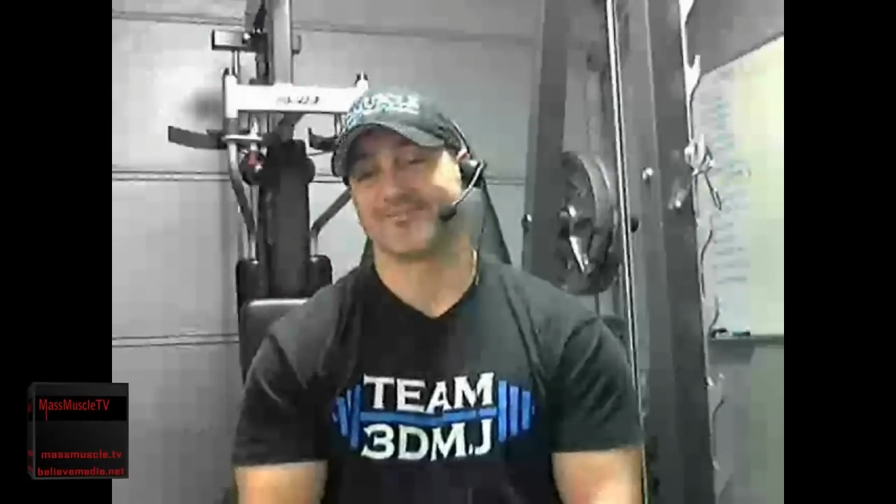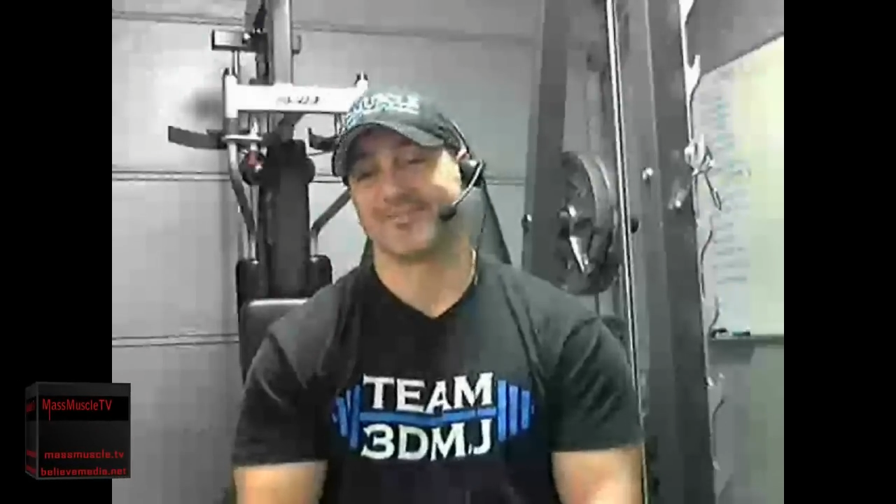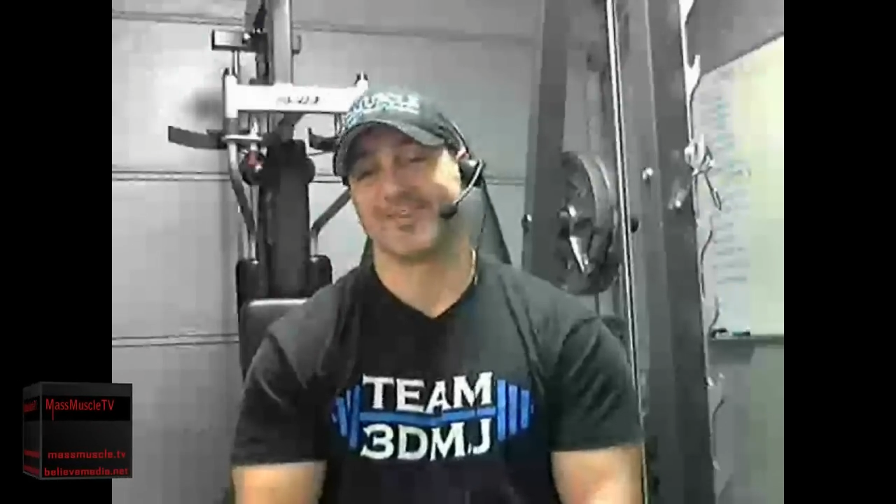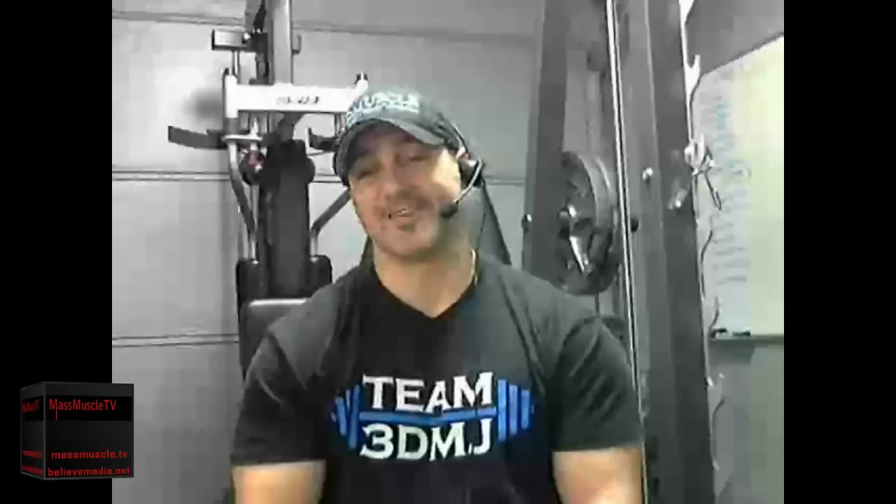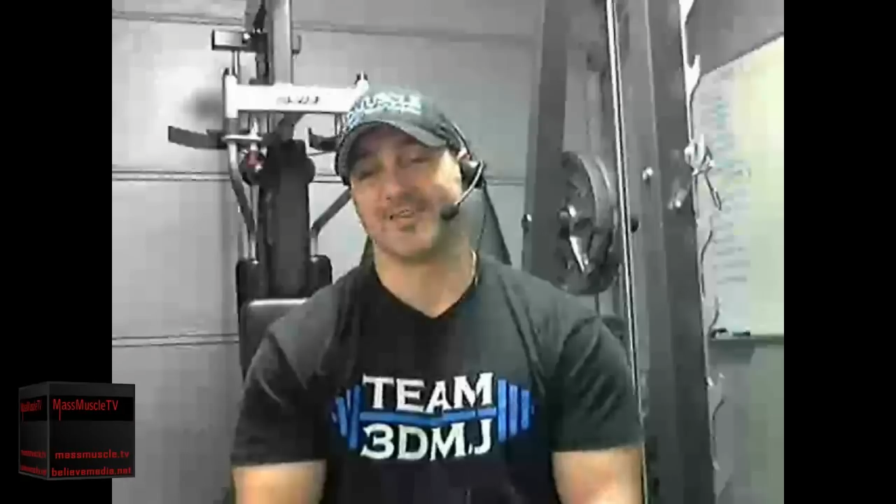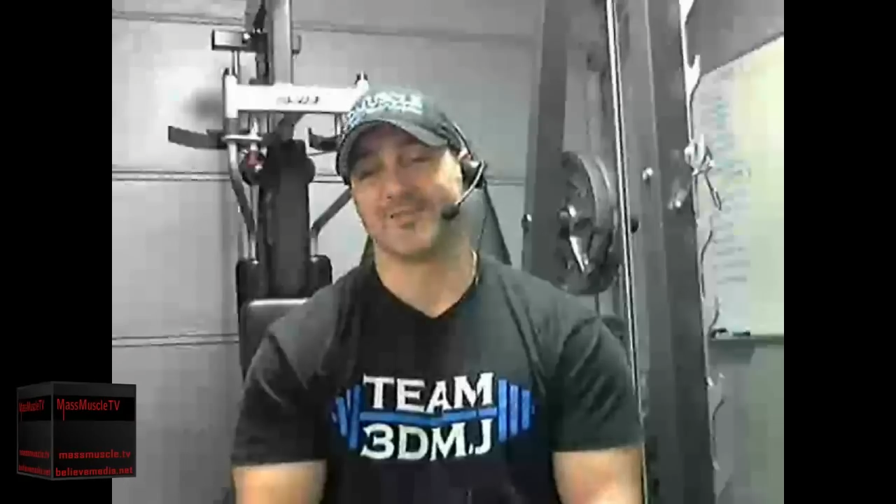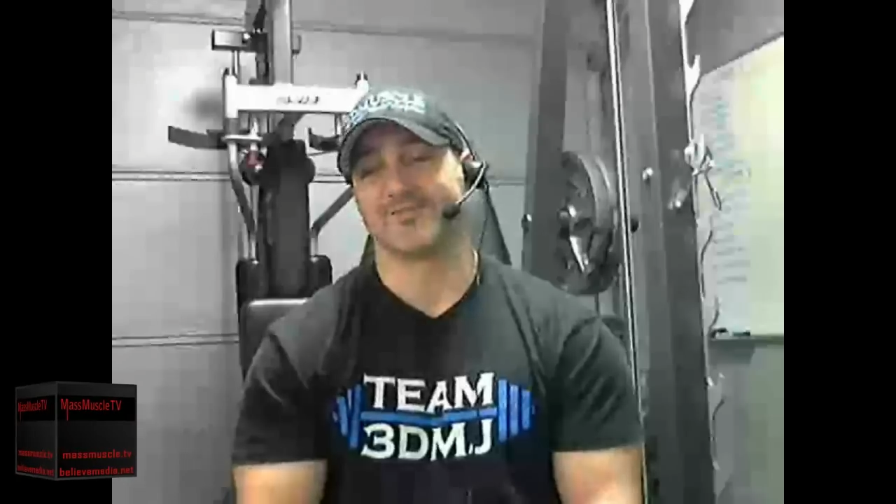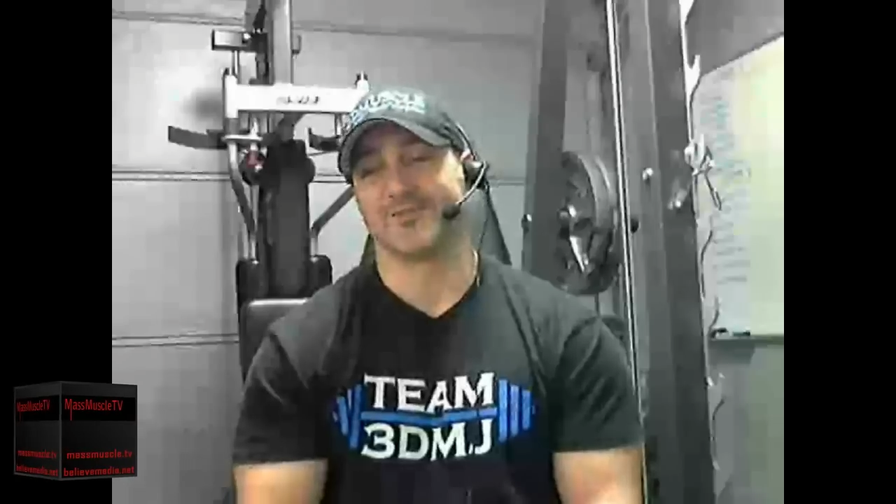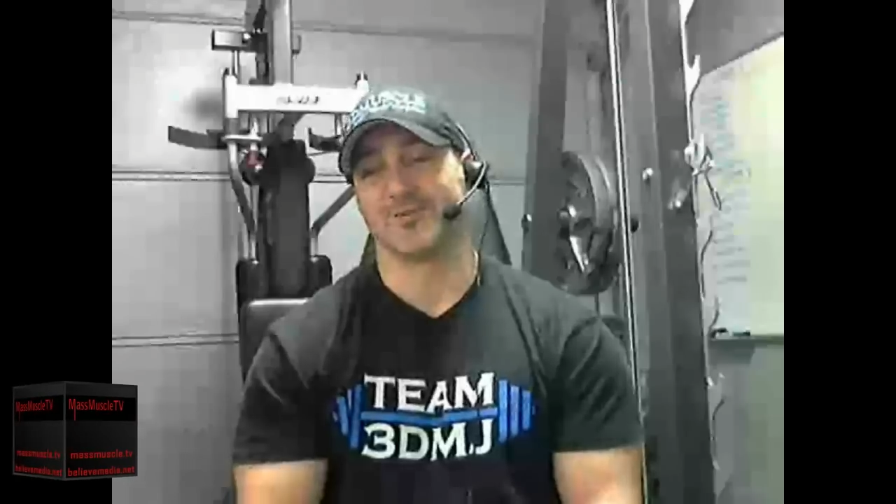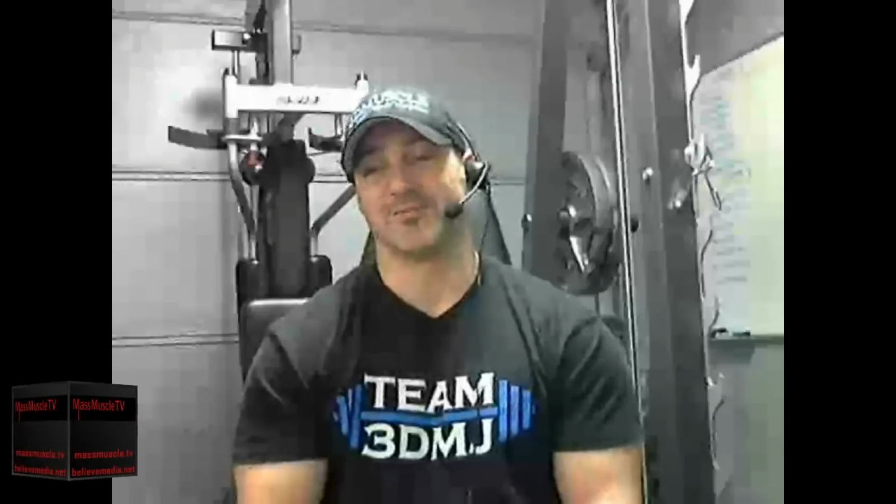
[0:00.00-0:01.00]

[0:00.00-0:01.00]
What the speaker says: getting your